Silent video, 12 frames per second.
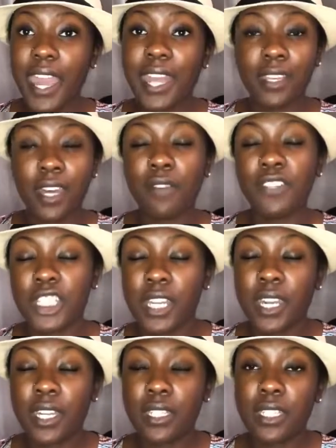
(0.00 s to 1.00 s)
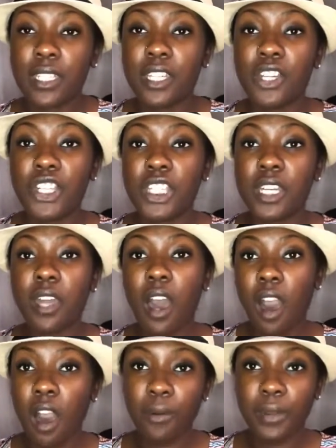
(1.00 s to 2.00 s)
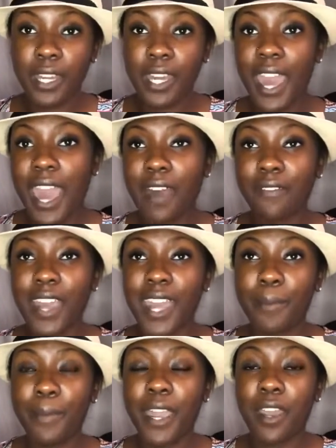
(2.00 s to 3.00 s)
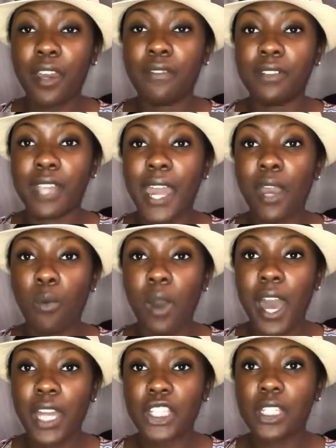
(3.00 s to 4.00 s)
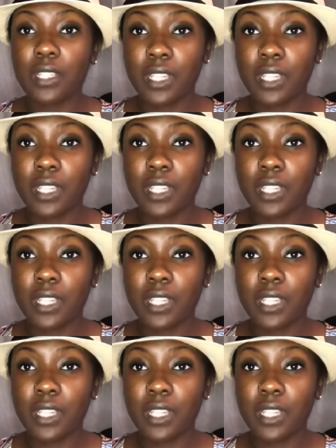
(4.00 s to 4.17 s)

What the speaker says: and love jeans, you should already have a pair of light wash